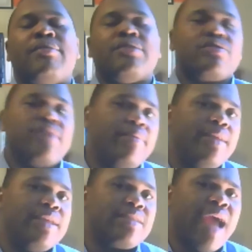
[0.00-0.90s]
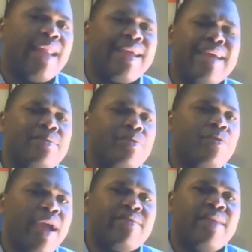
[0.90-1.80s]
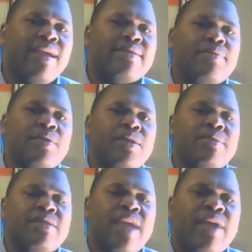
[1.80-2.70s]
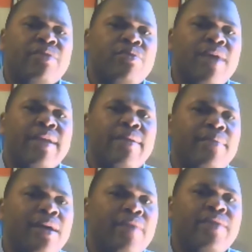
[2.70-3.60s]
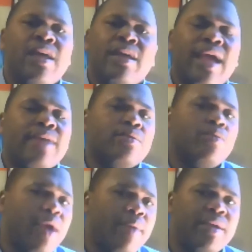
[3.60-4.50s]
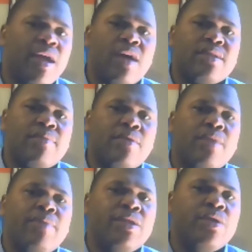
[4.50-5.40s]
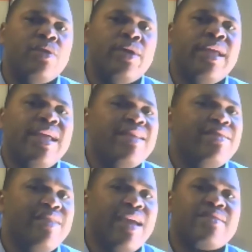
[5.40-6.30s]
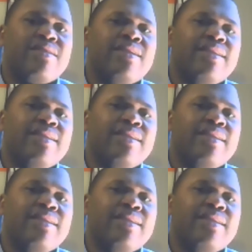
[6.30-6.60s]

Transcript: I'm extremely excited. Got some great things I'm going to be sharing throughout the month. Got some webinars I'm going to be doing just to